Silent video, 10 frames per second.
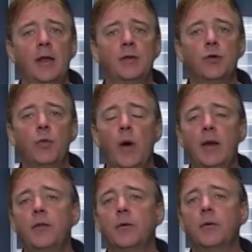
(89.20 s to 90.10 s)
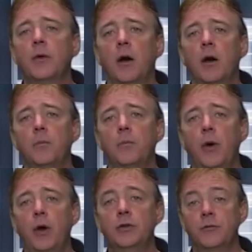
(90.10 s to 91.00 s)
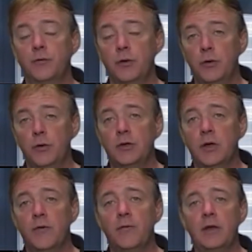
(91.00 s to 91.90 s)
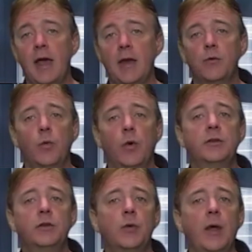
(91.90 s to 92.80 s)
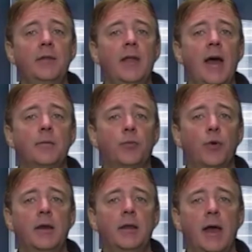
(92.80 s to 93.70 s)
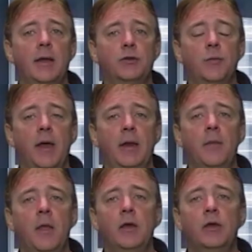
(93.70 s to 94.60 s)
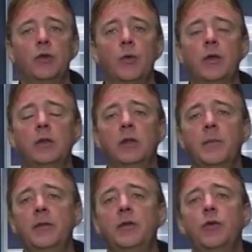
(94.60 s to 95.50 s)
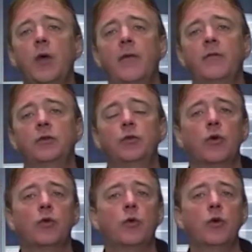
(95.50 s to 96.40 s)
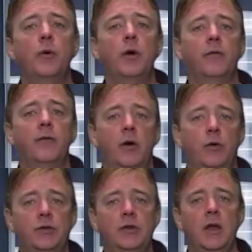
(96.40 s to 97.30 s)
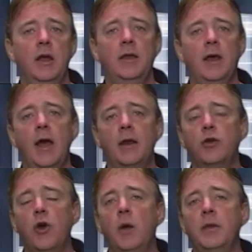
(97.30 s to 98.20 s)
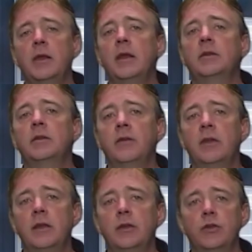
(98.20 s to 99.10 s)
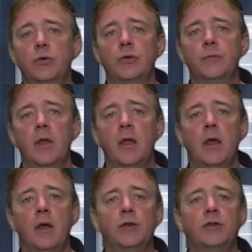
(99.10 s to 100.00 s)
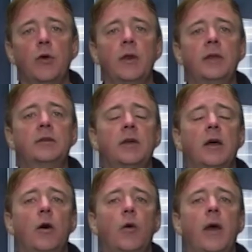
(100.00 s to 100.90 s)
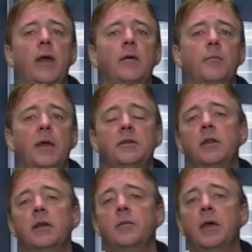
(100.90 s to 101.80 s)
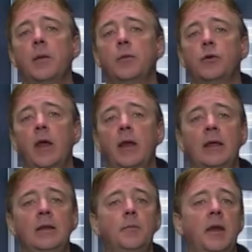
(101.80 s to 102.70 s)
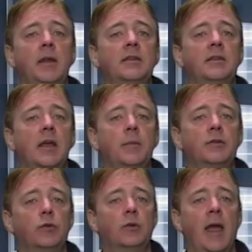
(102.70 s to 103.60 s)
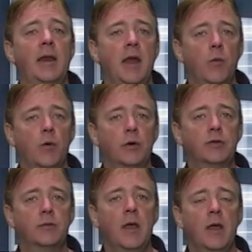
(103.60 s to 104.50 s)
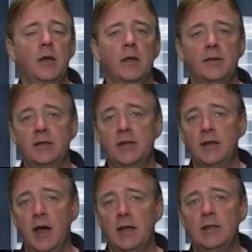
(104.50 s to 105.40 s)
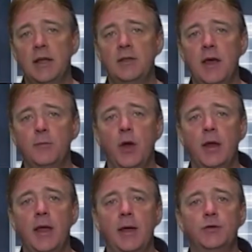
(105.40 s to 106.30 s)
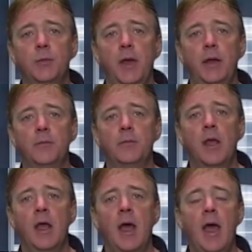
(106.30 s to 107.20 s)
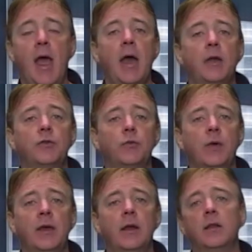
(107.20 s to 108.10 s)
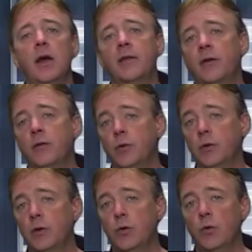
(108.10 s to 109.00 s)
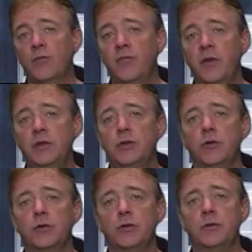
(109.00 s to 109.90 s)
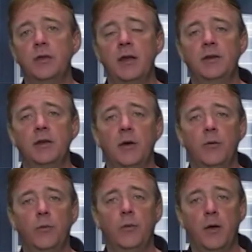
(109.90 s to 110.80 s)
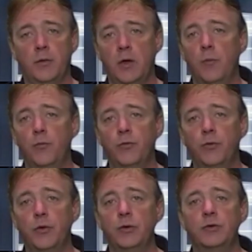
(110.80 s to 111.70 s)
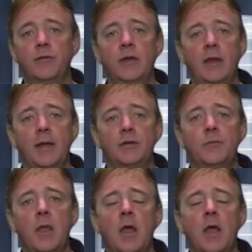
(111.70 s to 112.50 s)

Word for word: And so one of the uh, parts of the use of a VLAN was to create that broadcast domain so we could limit the traffic to a group of hosts that had common connectivity issues. So it is uh, a way basically of being able to create independent segments or LAN networks, as I said, to isolate that broadcast domain. And we get a lot of other really cool features that uh, come through the use of VLANs.